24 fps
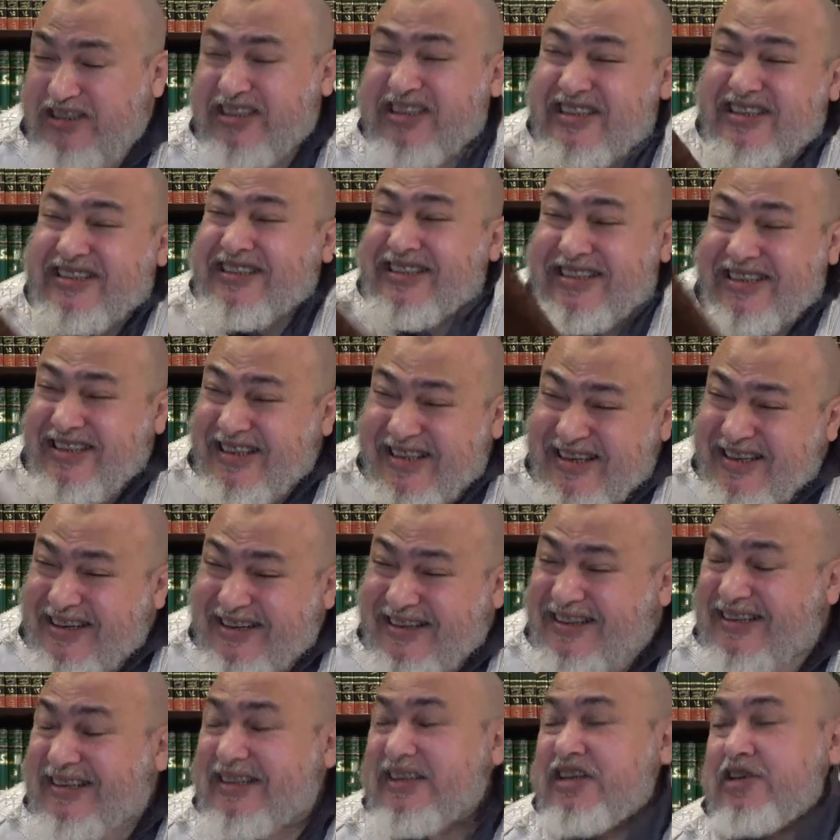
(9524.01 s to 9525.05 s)

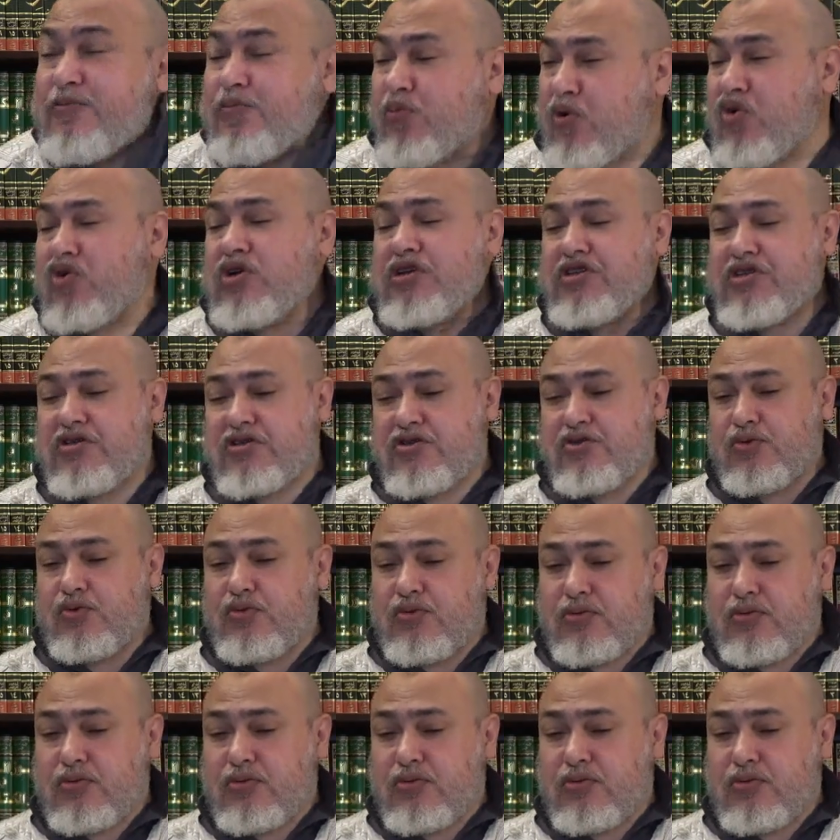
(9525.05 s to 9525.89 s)
clearly points to.